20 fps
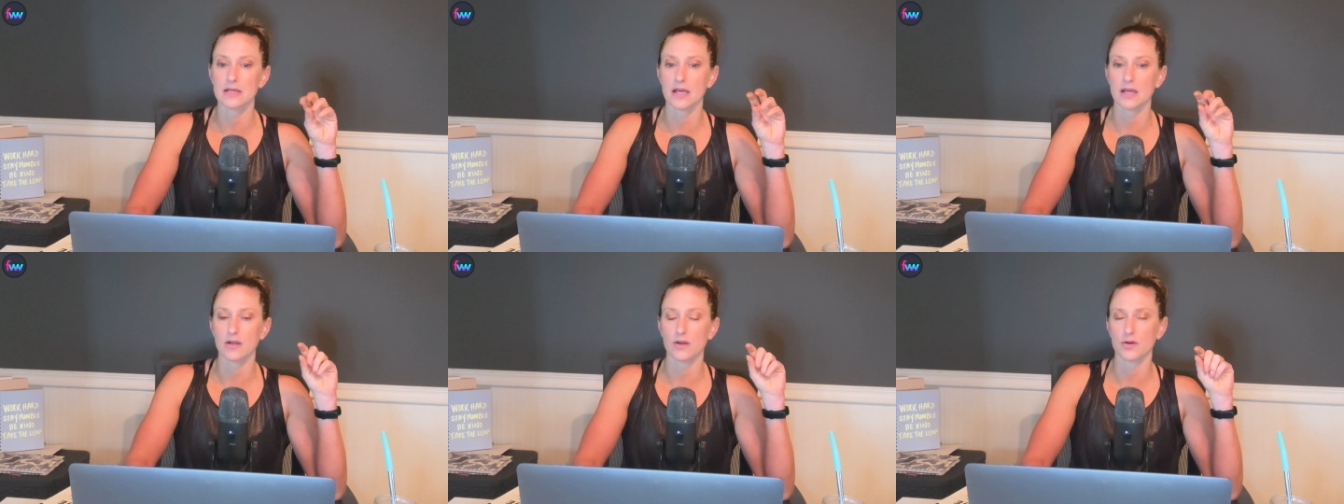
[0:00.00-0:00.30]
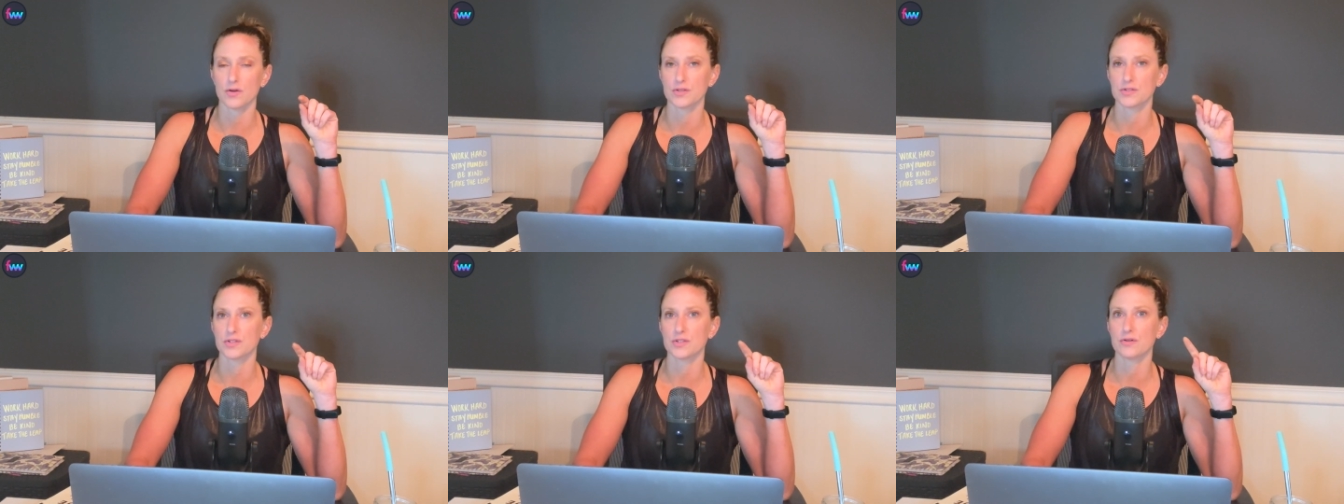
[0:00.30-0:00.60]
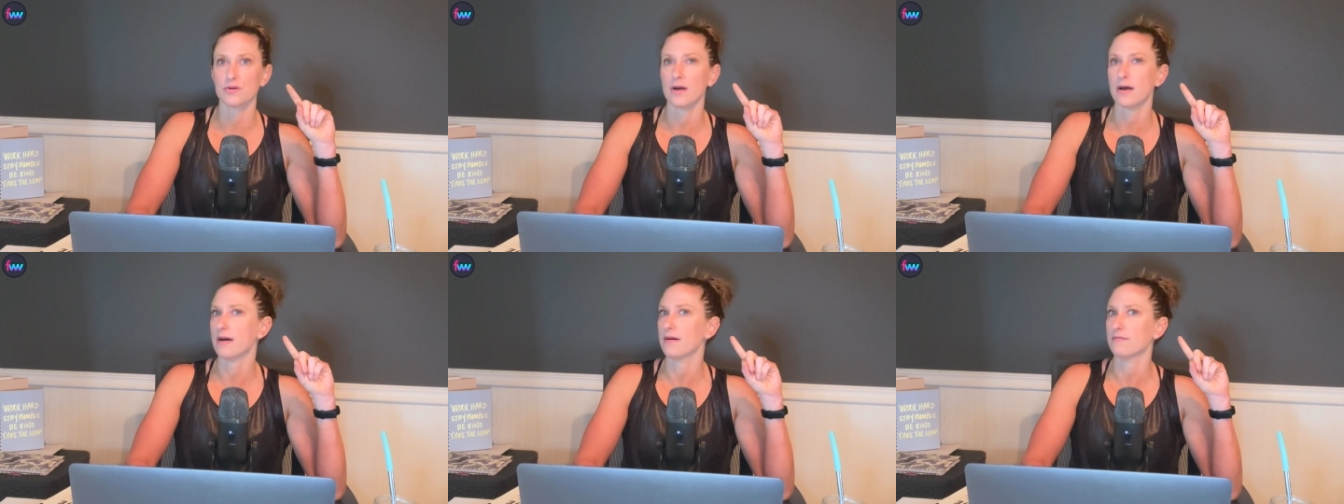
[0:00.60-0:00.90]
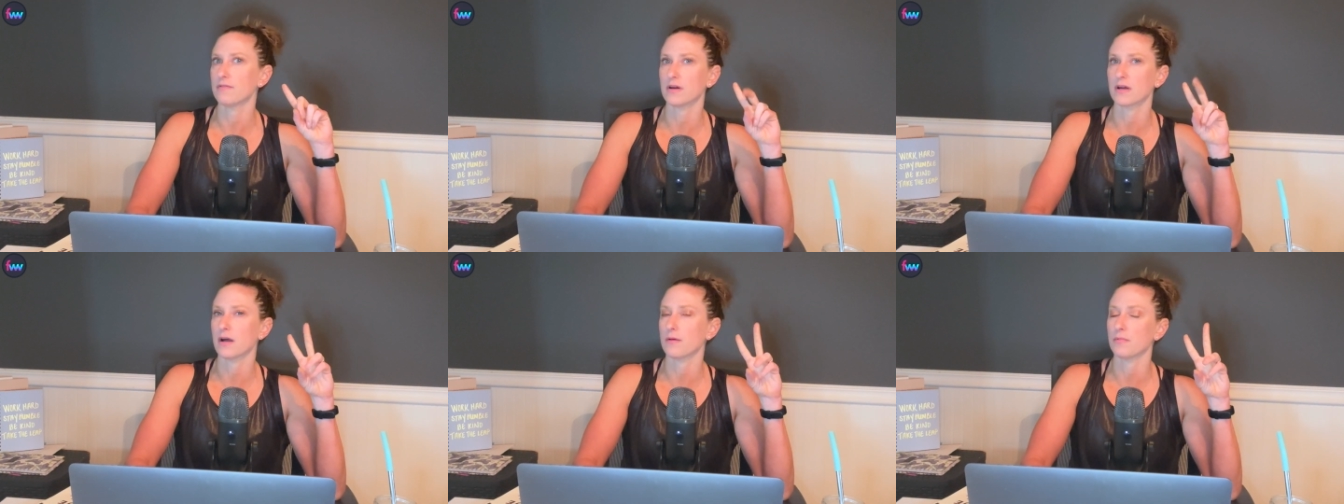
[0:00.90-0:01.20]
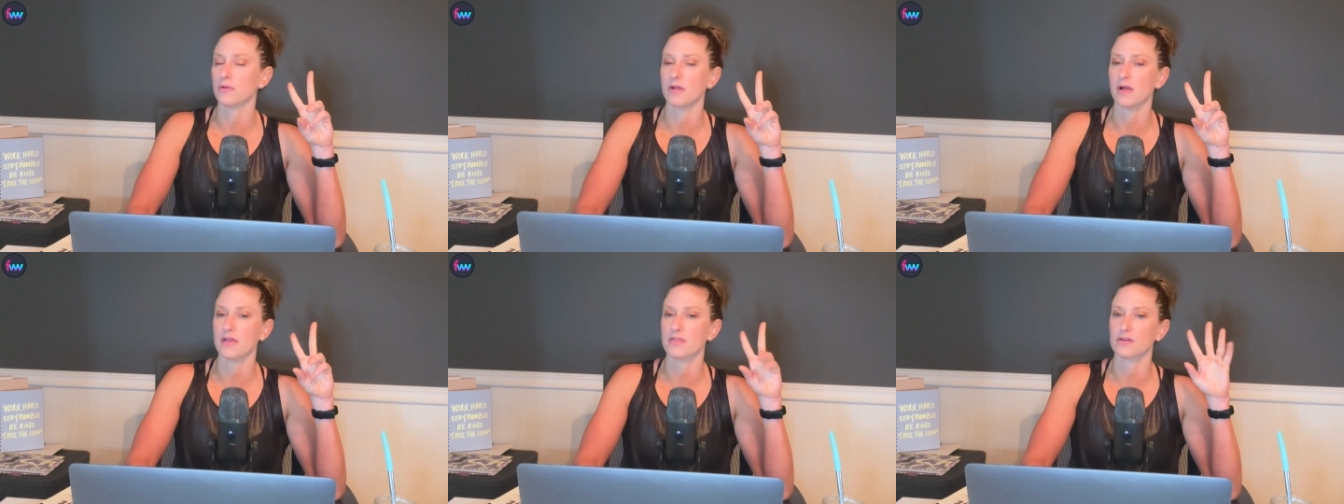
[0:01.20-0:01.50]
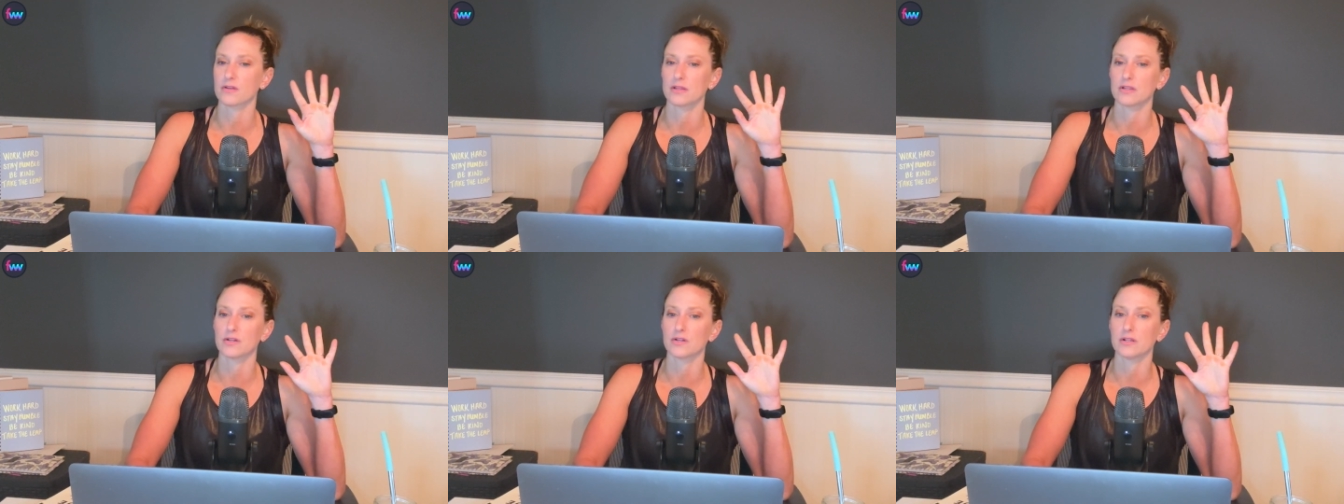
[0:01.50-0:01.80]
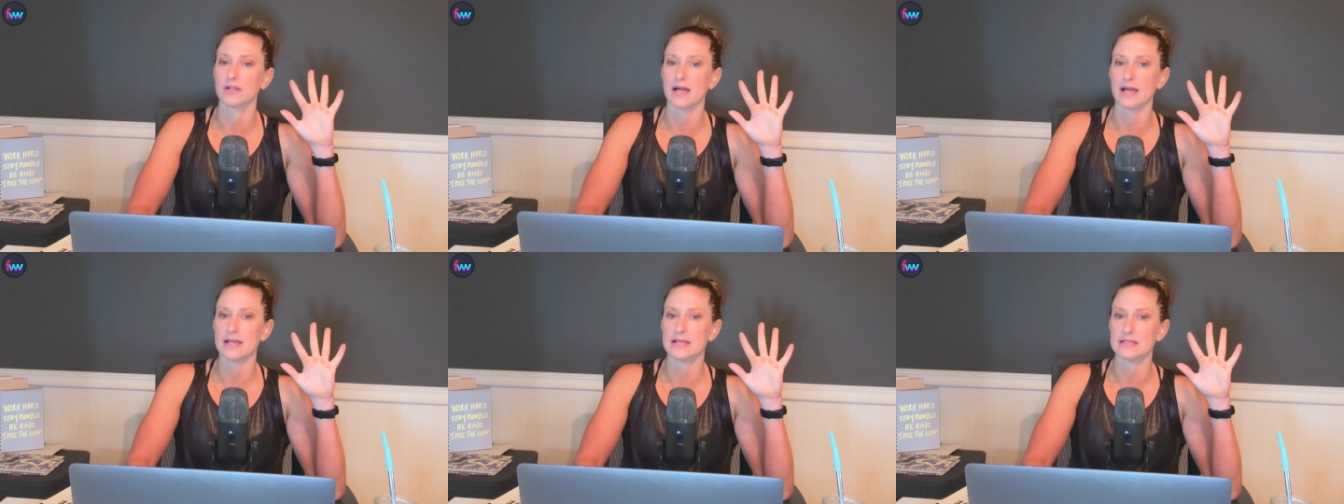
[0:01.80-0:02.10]
I also have a couple other
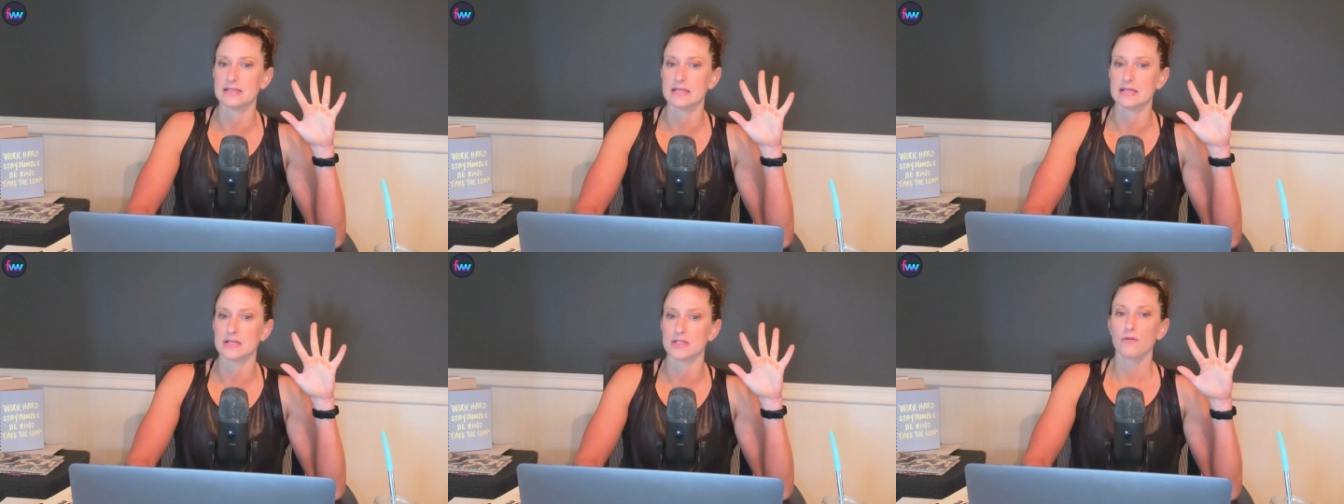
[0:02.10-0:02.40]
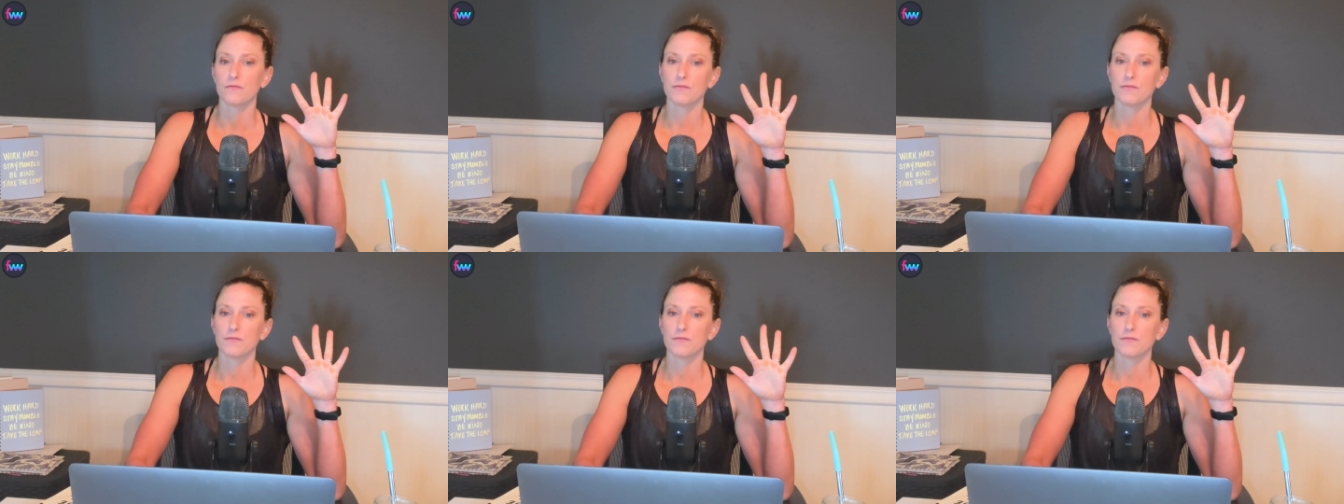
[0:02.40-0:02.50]
little ideas.